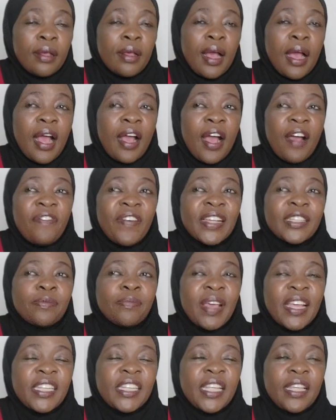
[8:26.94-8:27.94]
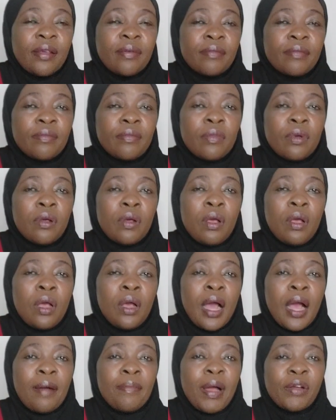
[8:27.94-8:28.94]
I first met him
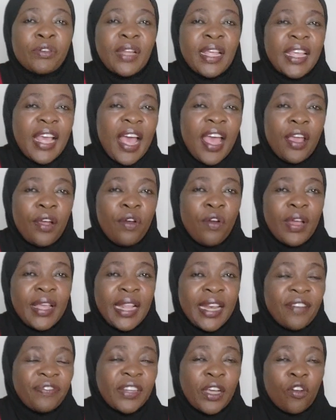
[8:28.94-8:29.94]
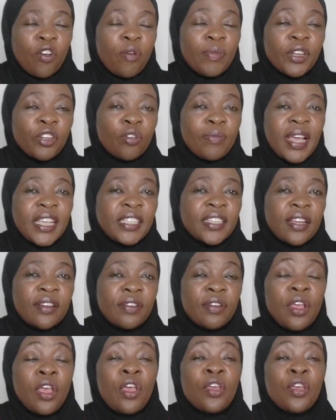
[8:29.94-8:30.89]
about a year ago. He left a comment on my channel.